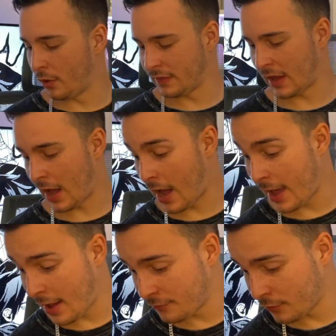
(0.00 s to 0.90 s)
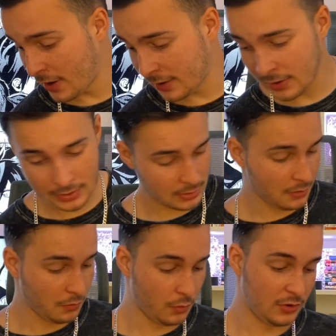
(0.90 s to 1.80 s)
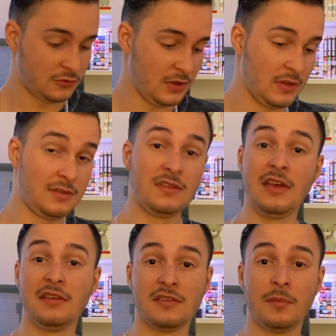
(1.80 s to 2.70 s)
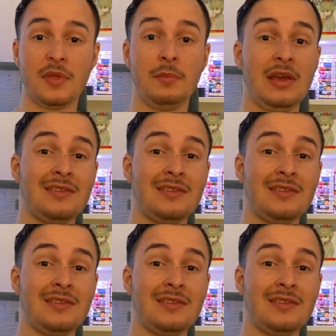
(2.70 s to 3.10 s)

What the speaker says: that I have read, which is saying something because